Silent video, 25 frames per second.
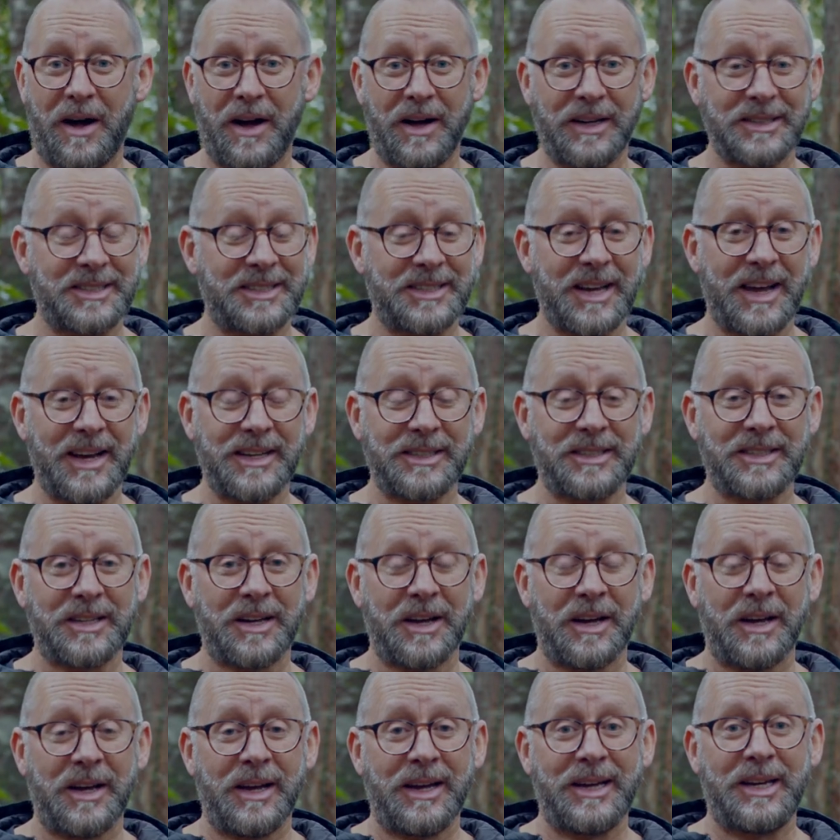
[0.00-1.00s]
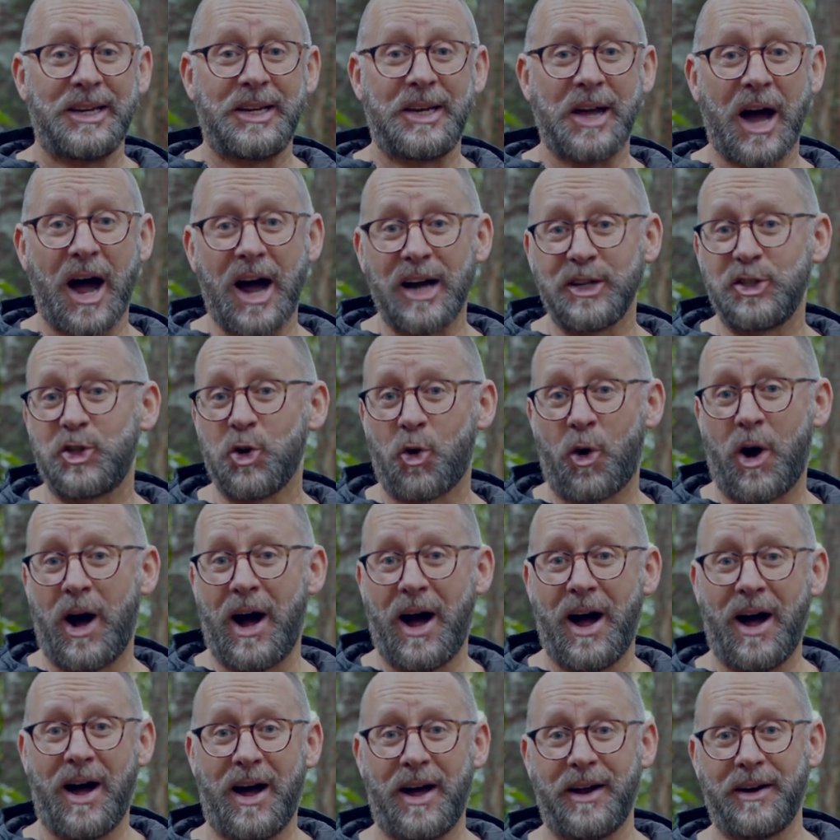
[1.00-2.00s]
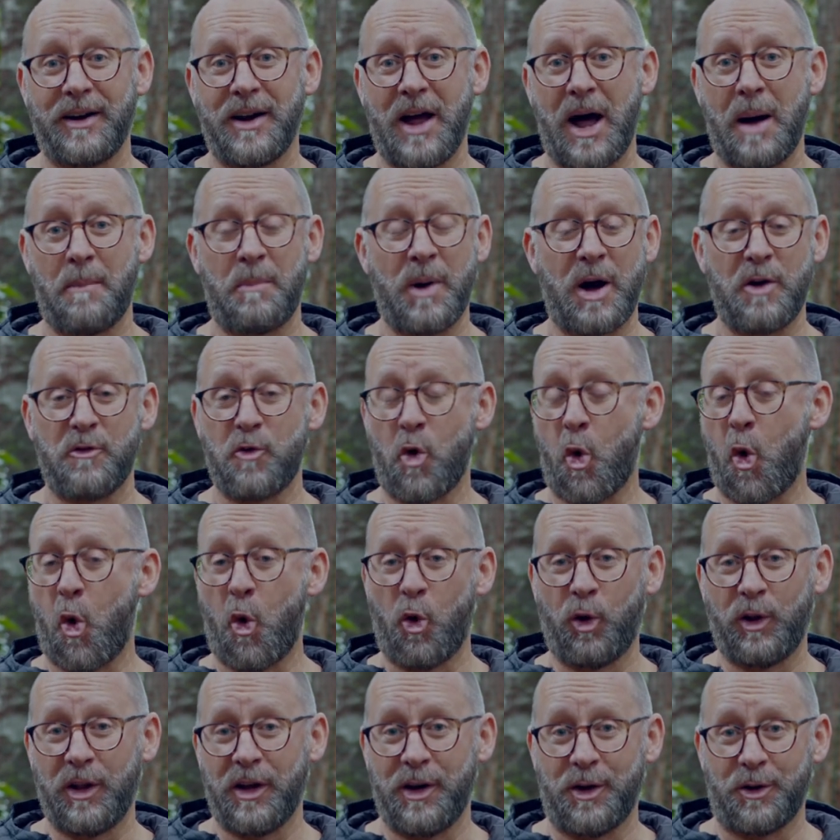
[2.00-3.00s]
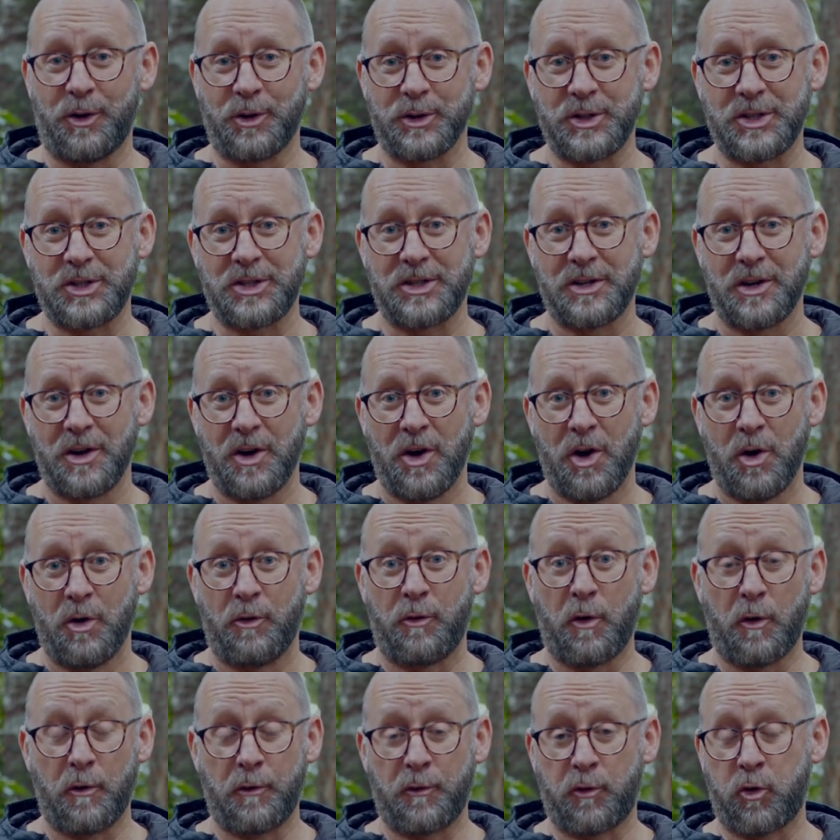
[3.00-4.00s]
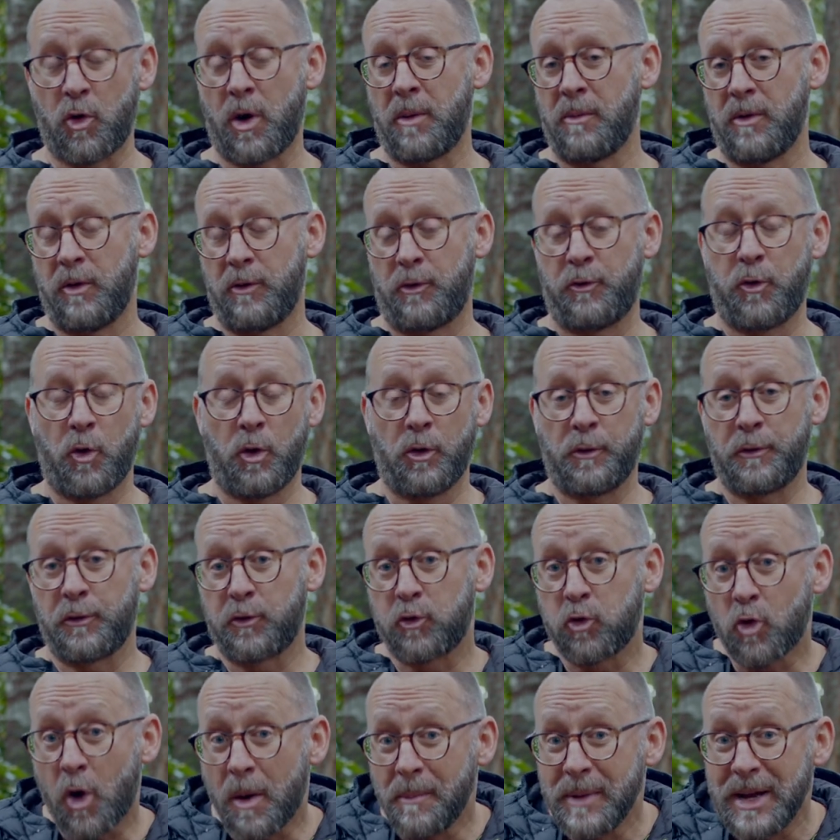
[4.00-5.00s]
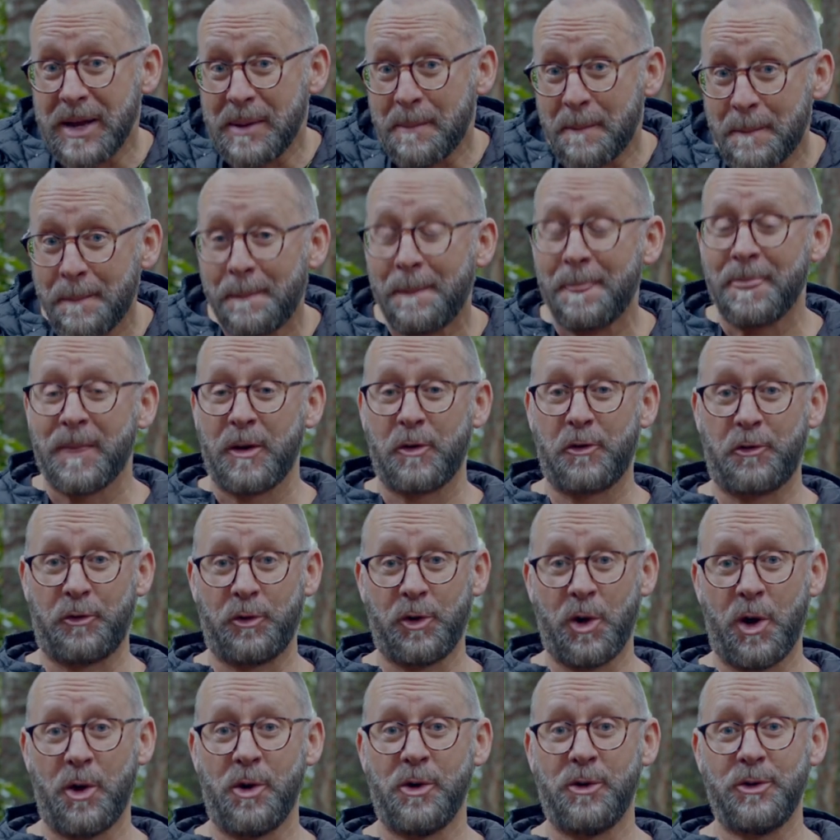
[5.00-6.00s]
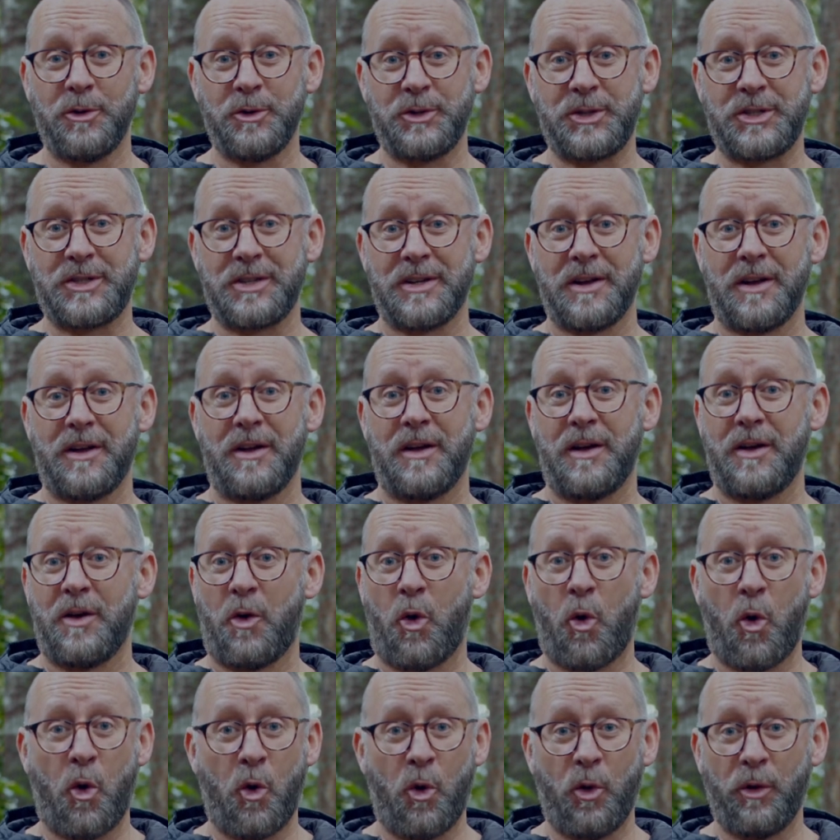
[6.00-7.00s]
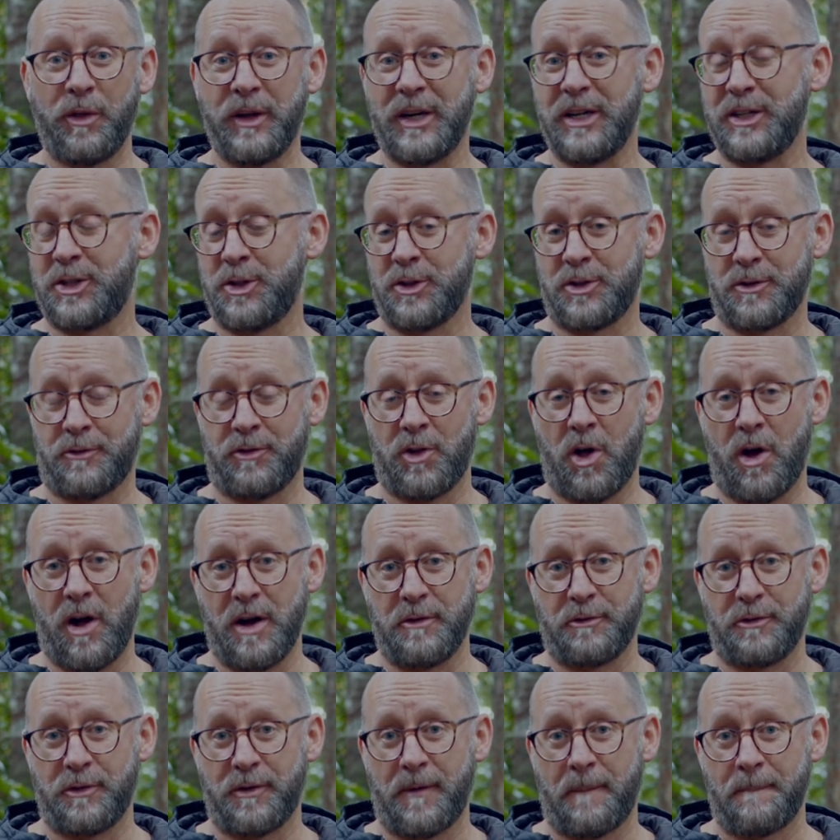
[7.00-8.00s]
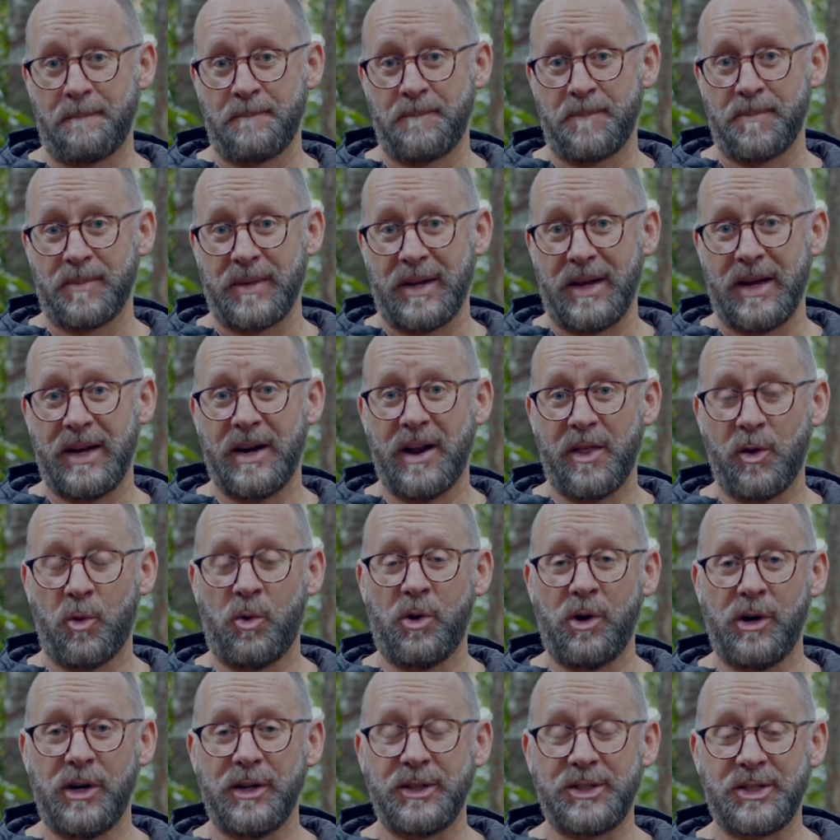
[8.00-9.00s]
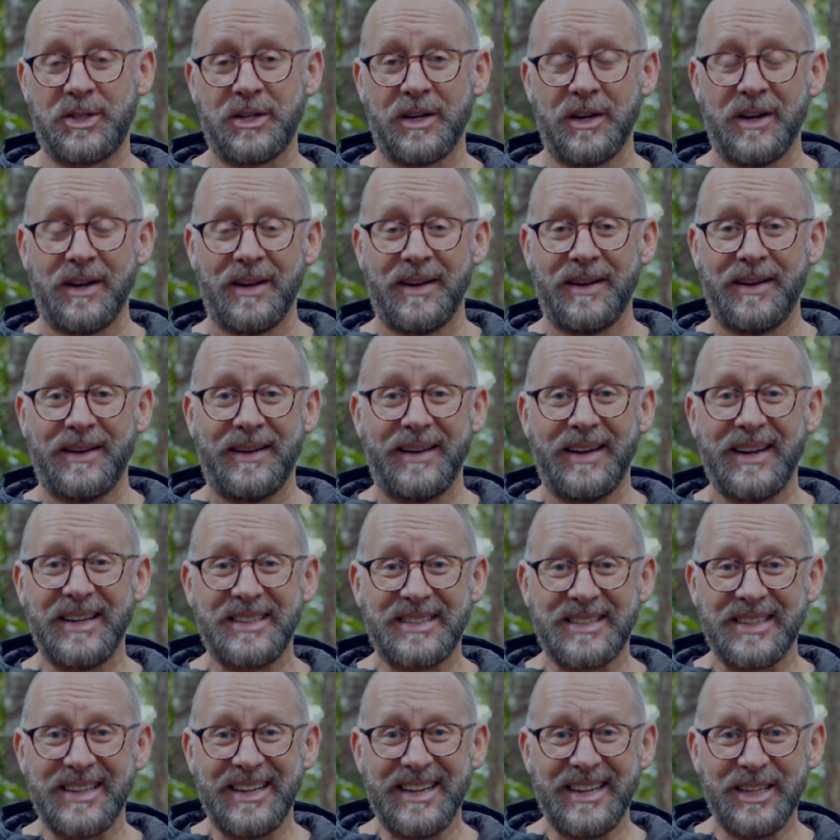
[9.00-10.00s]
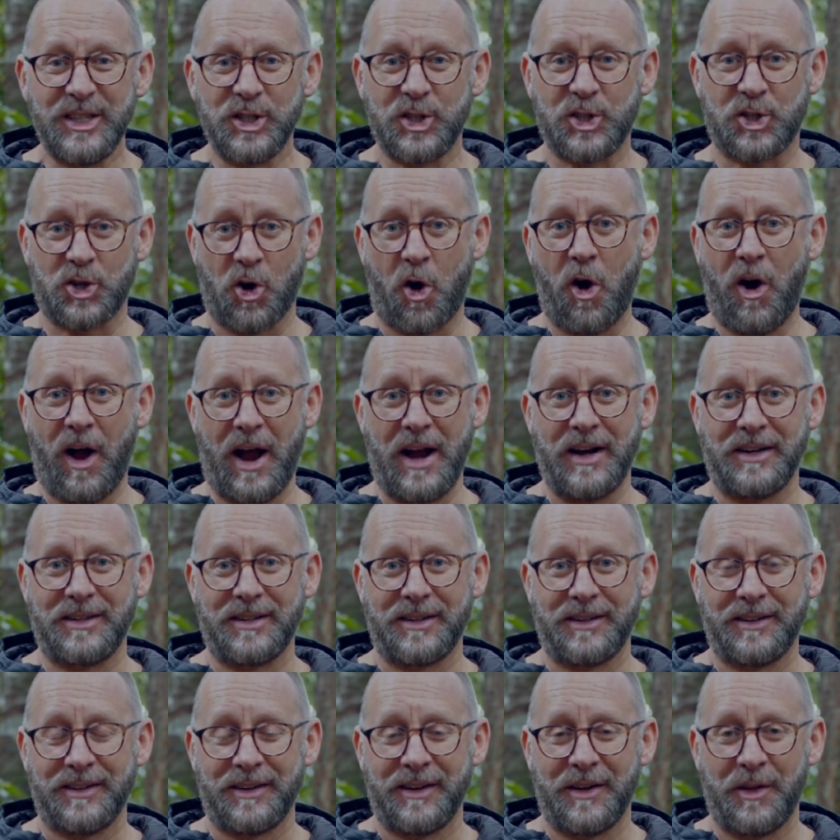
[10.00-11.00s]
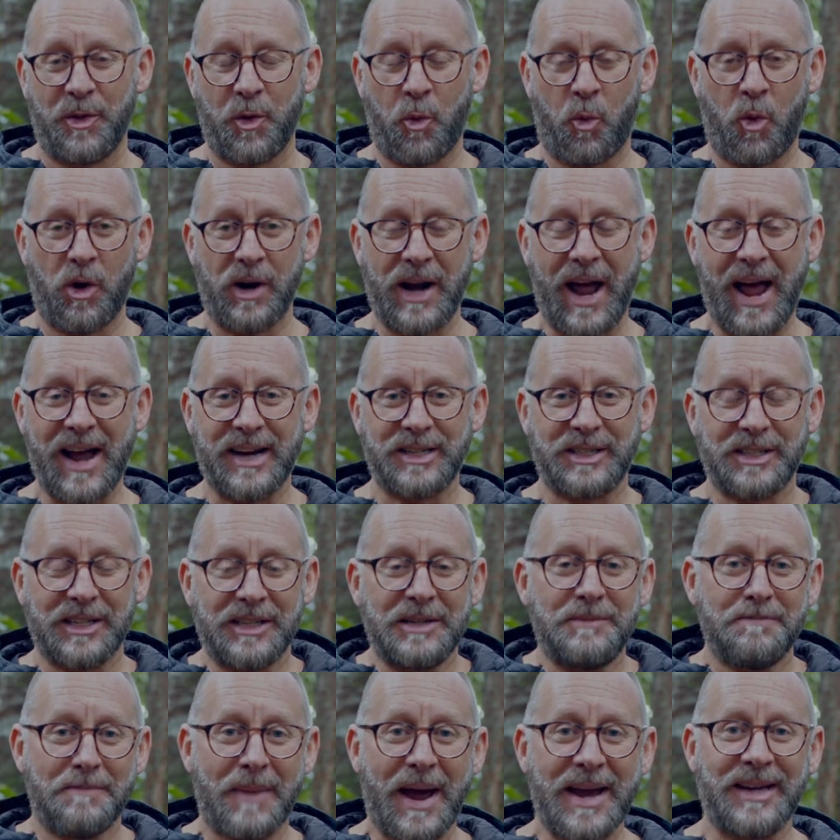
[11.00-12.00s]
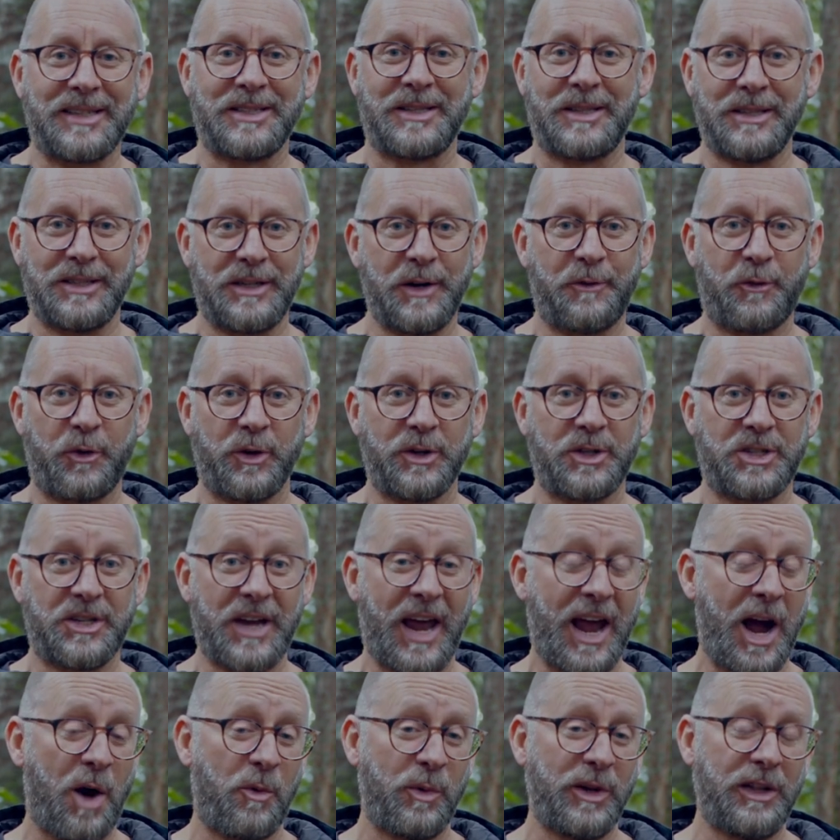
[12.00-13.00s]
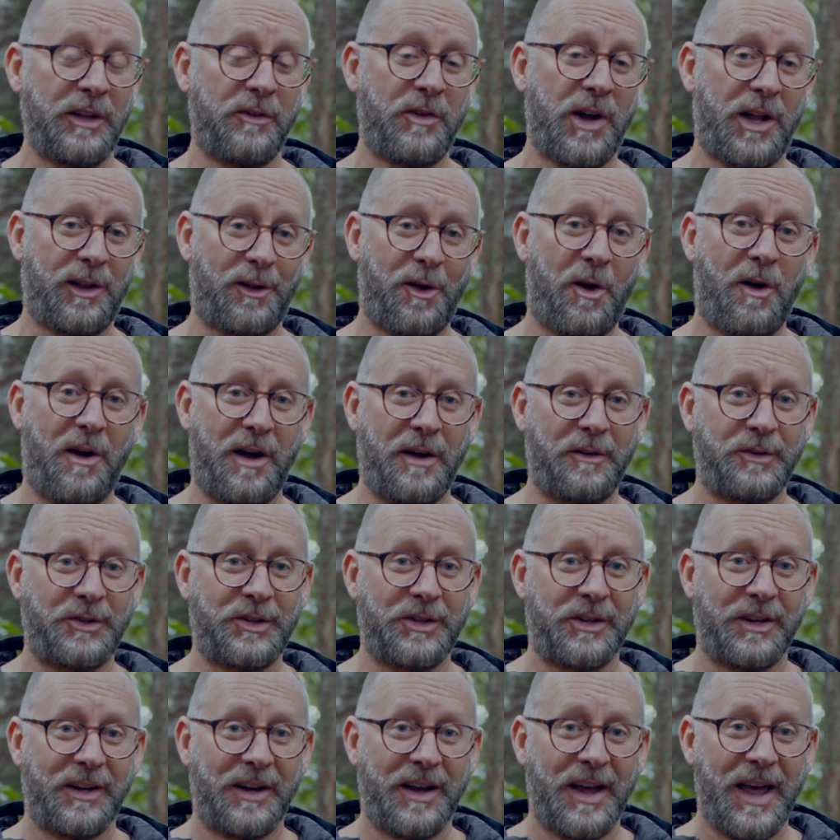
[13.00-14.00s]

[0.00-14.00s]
says, guard your heart above all else, for from it flows all the issues of life. In other words, it's inside that what actually makes the difference to how we live our lives.